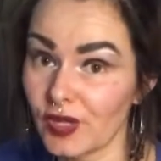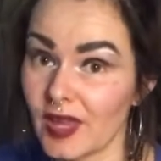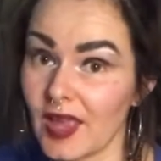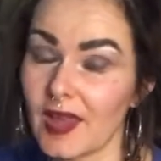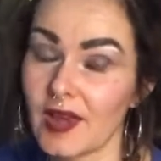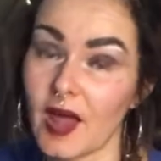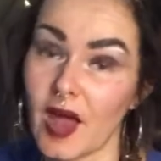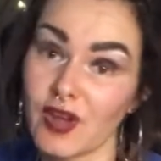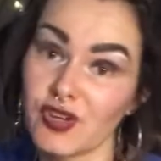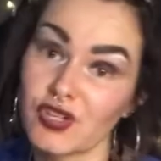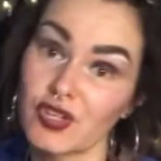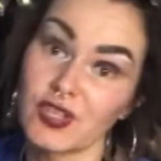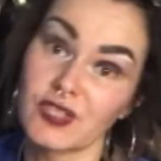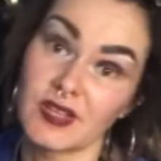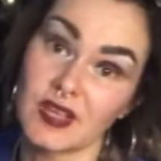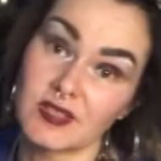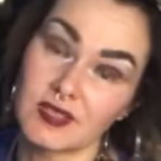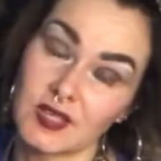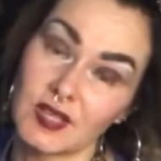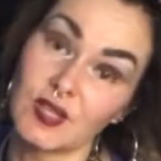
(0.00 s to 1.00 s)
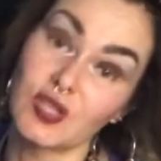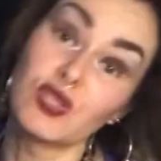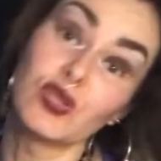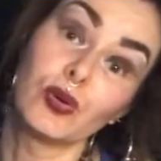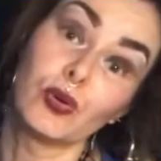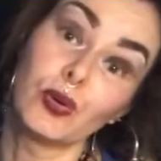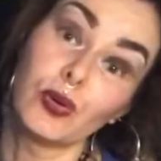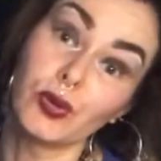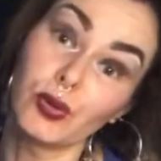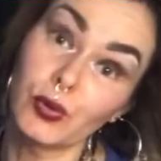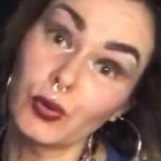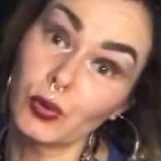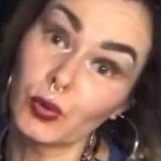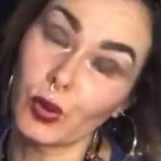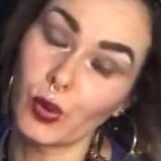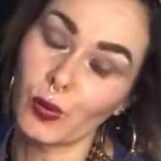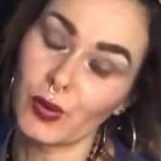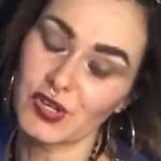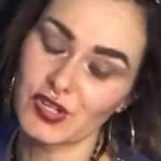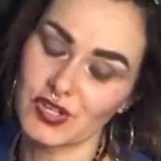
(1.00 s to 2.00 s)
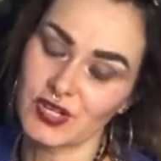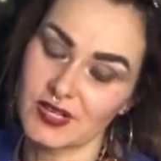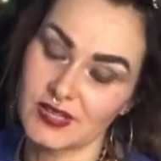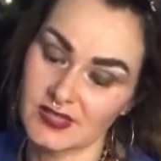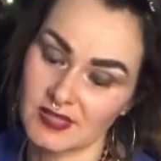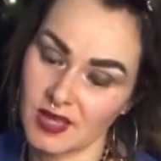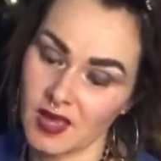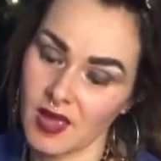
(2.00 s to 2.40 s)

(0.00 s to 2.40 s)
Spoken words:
and ushers us into Yule, which is